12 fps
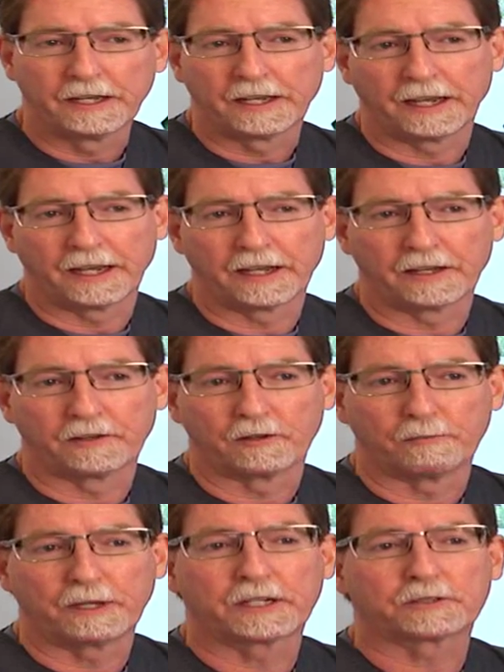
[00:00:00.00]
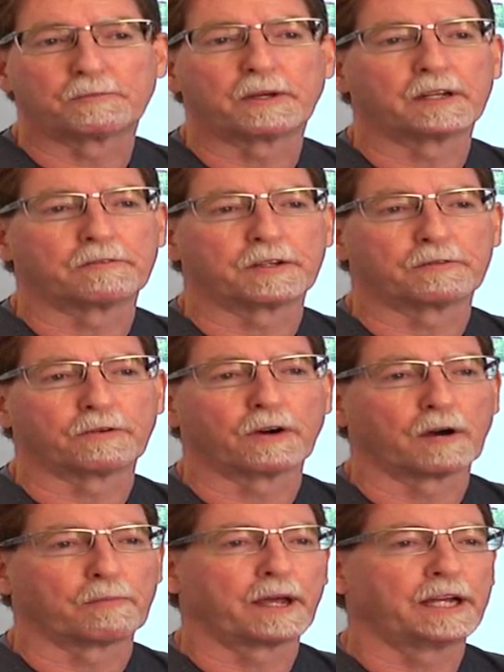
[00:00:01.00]
And the biggest benefit for
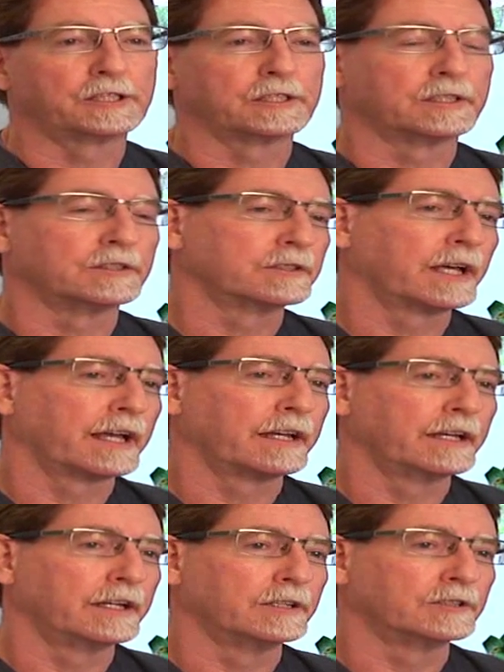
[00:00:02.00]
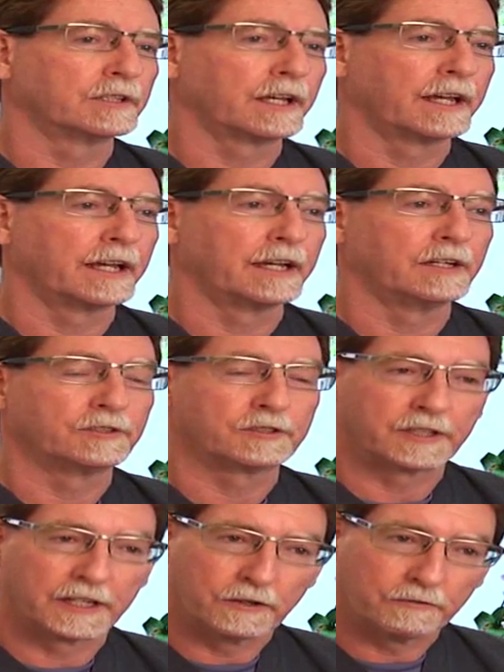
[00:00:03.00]
our patient is that it is a
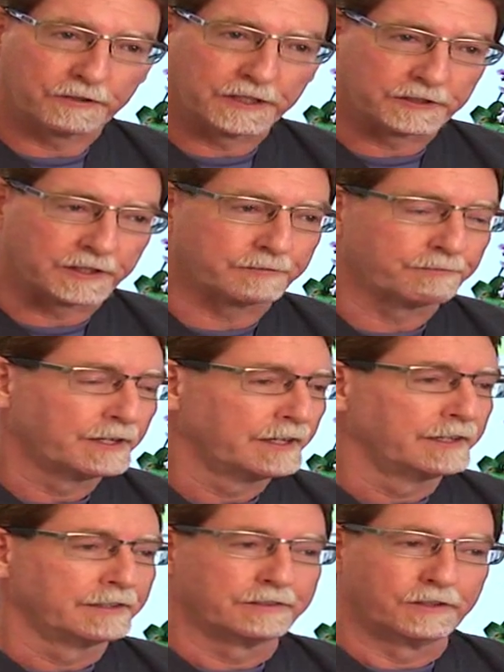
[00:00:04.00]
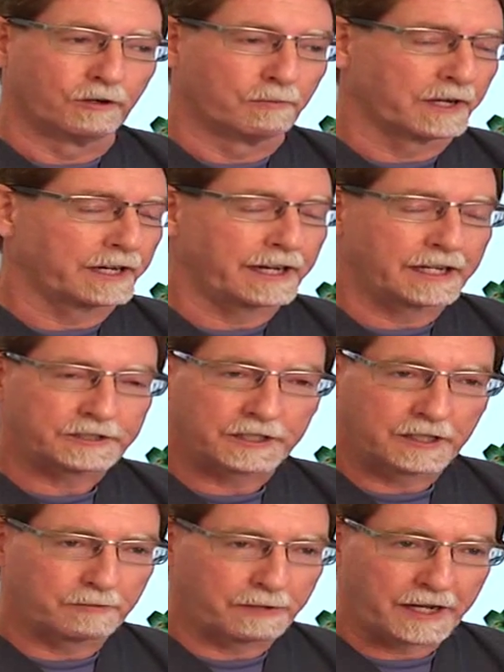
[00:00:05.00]
single visit. Nobody has to
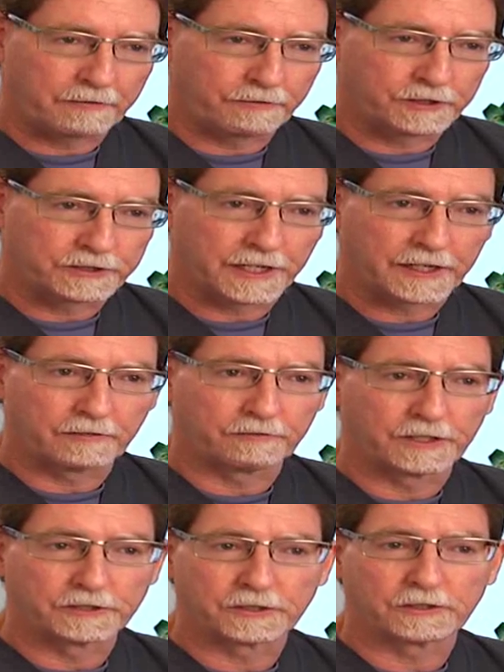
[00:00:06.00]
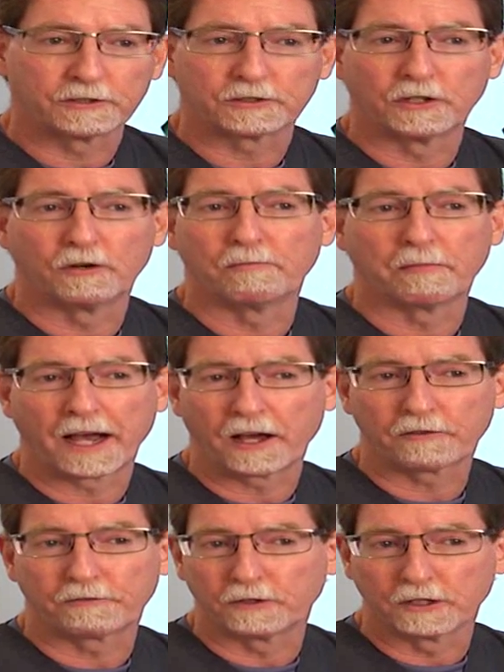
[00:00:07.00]
come back for a second visit. There's no
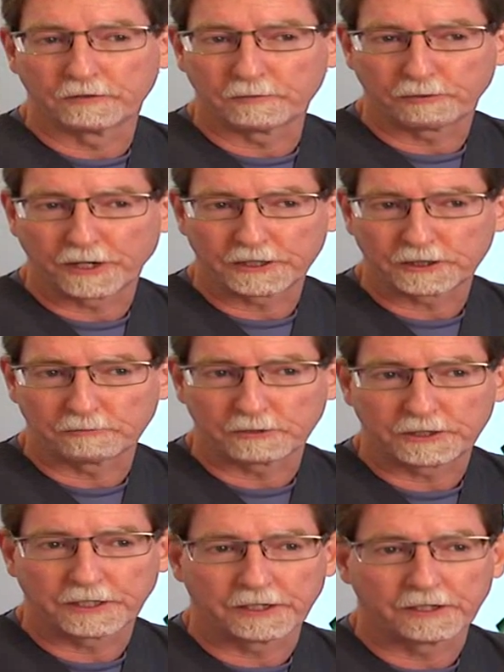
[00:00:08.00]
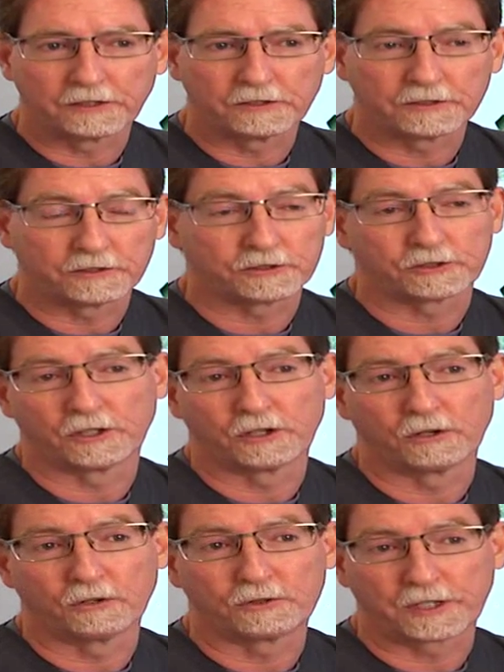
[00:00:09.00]
mouthful of impression material, and there's
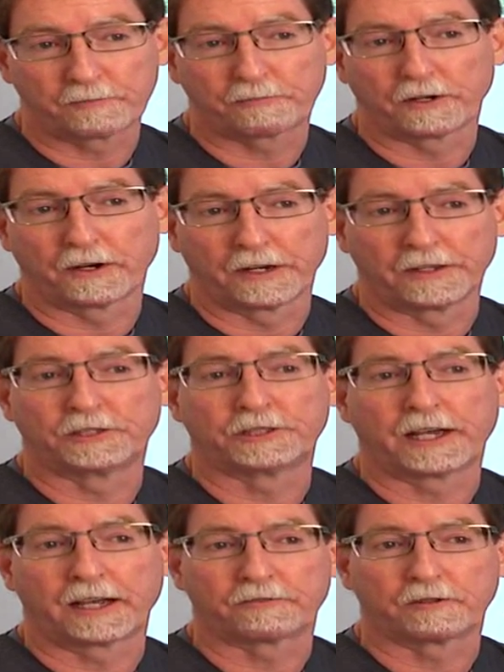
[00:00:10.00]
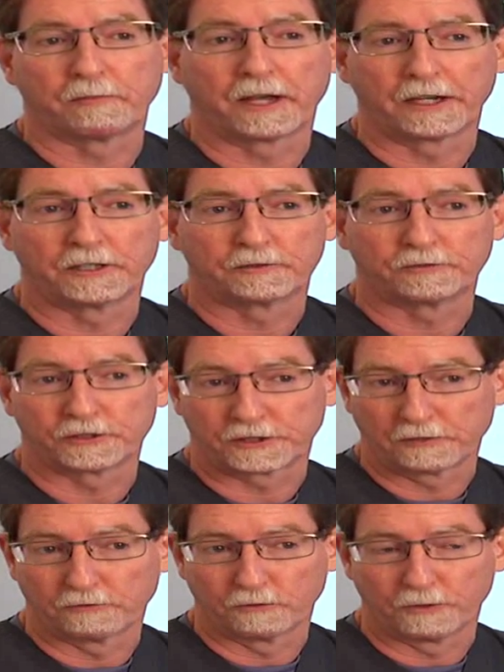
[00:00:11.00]
no temporary that you have to manage for
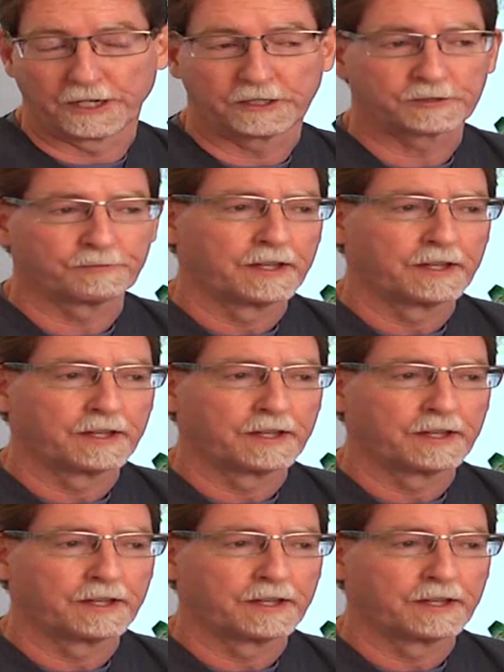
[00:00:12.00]
several weeks.